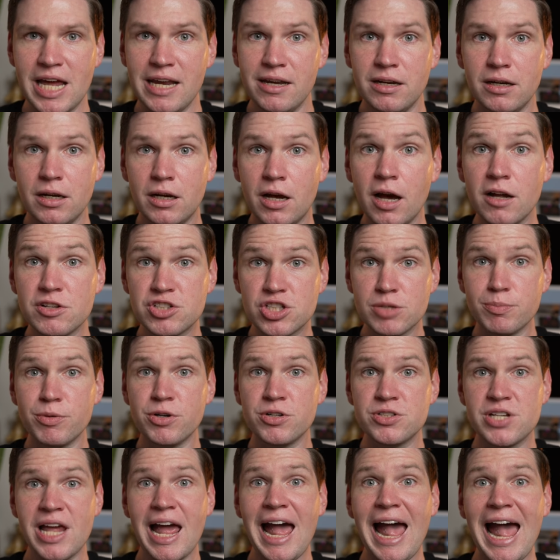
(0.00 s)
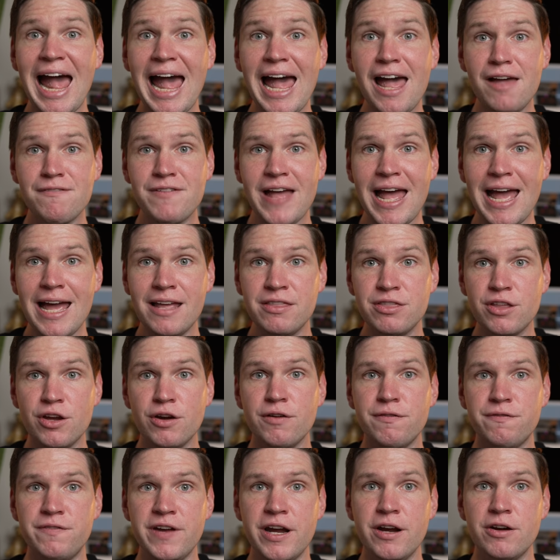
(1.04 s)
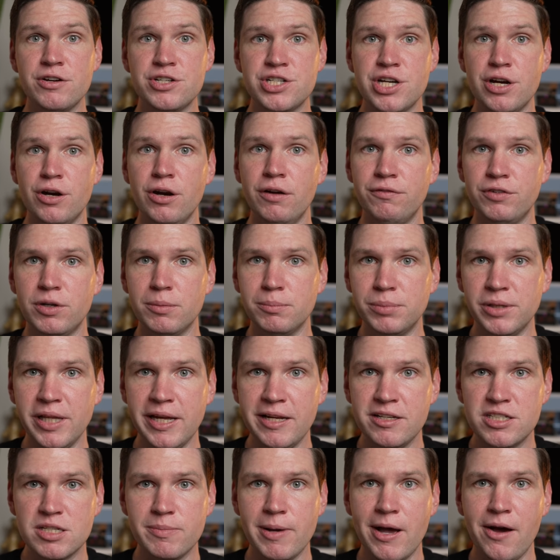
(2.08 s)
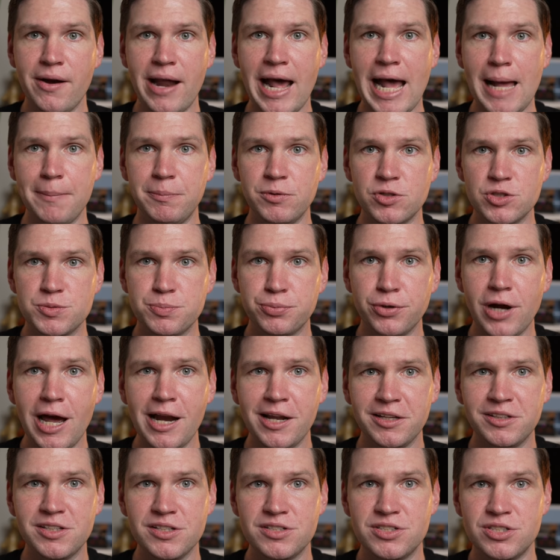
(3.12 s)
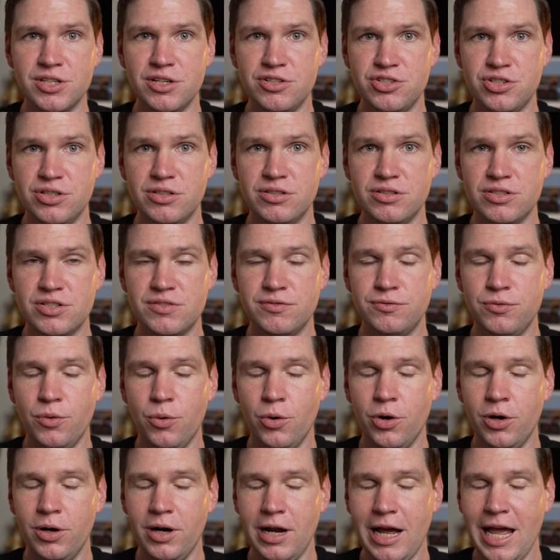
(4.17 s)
And customers have had their fair share of complaints about Apple's product decisions for,